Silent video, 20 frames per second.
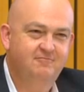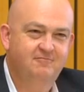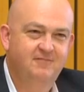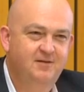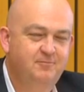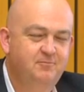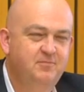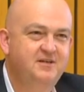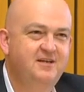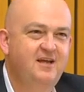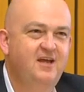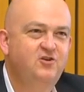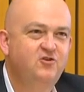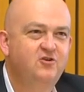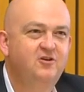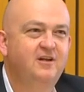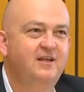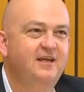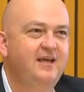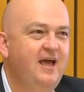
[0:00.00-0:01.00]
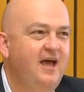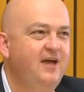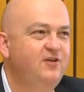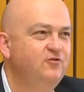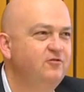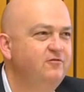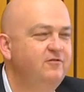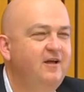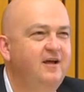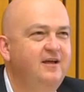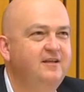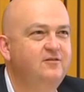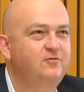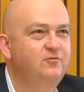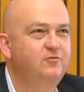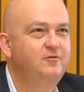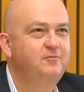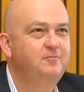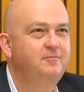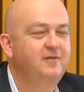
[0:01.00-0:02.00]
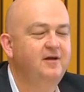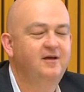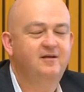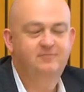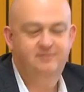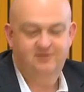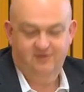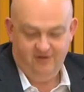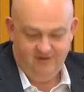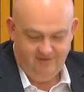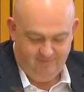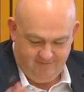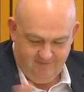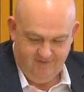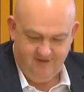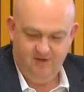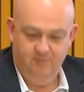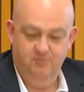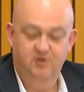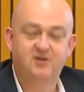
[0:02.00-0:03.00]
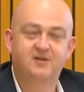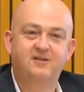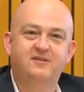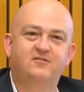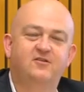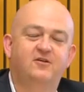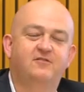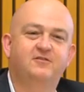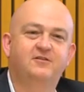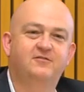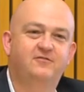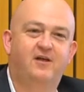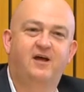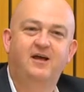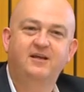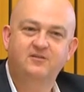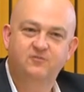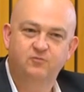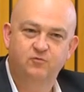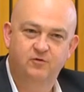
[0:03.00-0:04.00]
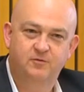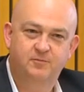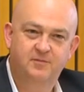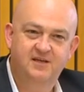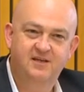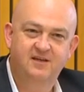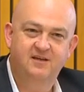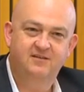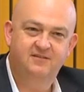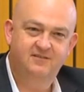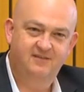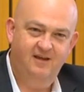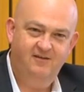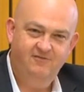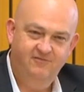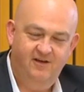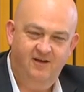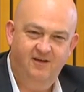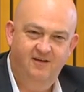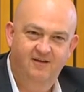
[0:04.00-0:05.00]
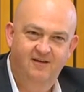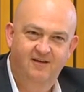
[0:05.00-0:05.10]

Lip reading: it potentially Angel flights would, community service flights would be safer.